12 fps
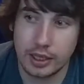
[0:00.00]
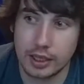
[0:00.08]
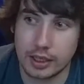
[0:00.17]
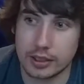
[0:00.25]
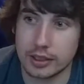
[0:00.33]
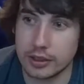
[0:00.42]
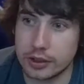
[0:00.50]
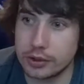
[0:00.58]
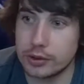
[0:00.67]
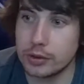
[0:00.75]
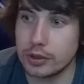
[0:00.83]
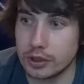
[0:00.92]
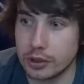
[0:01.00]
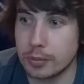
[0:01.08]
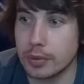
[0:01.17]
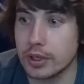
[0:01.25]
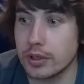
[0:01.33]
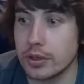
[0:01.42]
You got the little
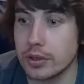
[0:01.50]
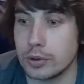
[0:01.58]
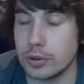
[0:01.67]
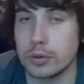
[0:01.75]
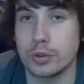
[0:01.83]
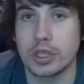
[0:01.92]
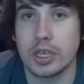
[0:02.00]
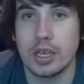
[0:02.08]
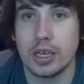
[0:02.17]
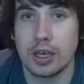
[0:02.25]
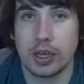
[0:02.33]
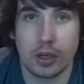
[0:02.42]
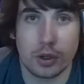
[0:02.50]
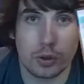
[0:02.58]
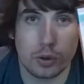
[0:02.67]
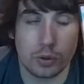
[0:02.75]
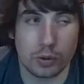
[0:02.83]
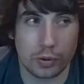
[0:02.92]
brother who's
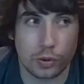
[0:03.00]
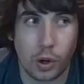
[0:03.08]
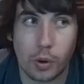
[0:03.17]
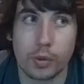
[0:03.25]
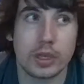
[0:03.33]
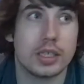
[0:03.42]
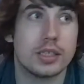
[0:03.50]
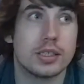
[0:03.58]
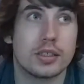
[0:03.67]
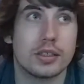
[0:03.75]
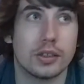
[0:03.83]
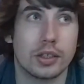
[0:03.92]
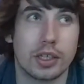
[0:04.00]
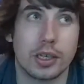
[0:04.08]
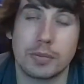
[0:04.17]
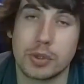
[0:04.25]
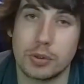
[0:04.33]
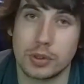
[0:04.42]
always looking
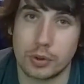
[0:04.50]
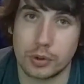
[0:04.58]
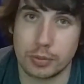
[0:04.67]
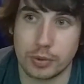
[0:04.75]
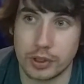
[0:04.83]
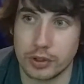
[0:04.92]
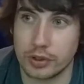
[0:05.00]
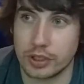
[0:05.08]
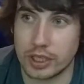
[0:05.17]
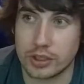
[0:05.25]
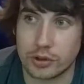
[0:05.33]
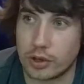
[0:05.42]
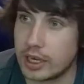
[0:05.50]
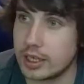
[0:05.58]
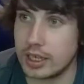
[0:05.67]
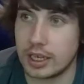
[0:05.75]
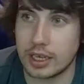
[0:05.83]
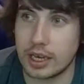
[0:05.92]
up to his older brother and like trying
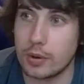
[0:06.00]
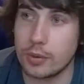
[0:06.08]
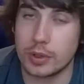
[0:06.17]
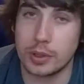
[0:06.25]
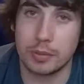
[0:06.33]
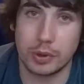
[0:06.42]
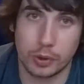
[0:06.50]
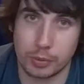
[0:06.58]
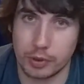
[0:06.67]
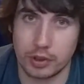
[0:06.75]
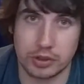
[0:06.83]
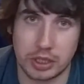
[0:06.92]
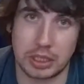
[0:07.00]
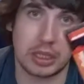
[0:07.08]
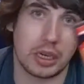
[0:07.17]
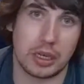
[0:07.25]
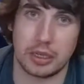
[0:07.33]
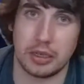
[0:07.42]
to hang out with him, and the older brother's like, get
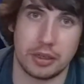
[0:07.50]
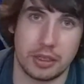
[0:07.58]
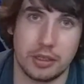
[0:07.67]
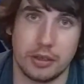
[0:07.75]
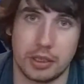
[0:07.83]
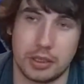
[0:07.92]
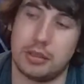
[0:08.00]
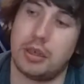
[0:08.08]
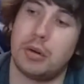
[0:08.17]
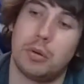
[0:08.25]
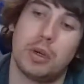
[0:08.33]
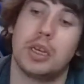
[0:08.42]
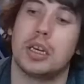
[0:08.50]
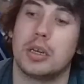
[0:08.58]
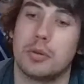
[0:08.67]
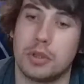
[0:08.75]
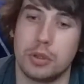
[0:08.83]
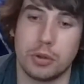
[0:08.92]
out of here, you know, like, I don't want to hang out
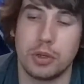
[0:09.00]
with you.